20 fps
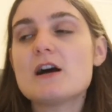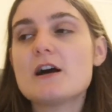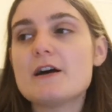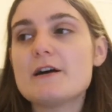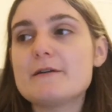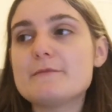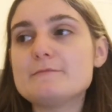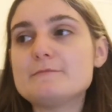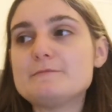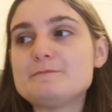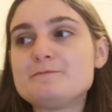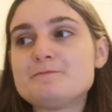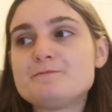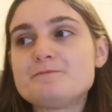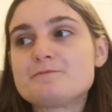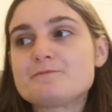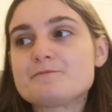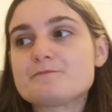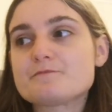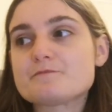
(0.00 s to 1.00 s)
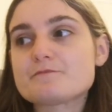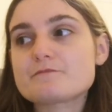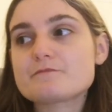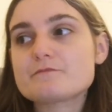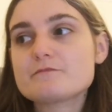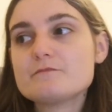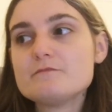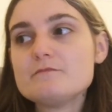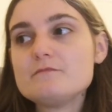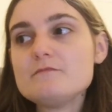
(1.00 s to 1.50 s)
Um,
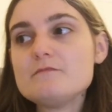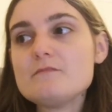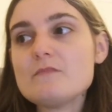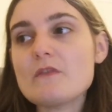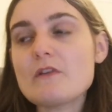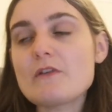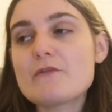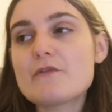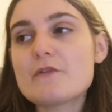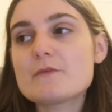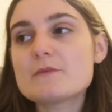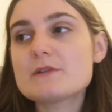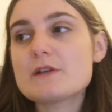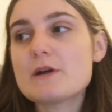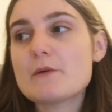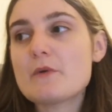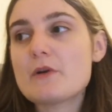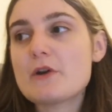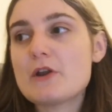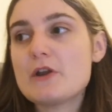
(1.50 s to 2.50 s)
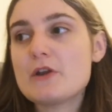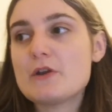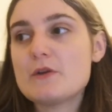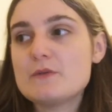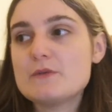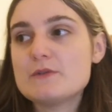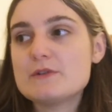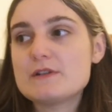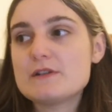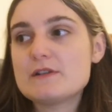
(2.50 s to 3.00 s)
from someone
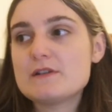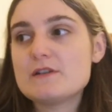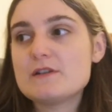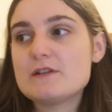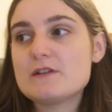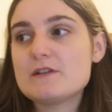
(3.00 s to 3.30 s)
who's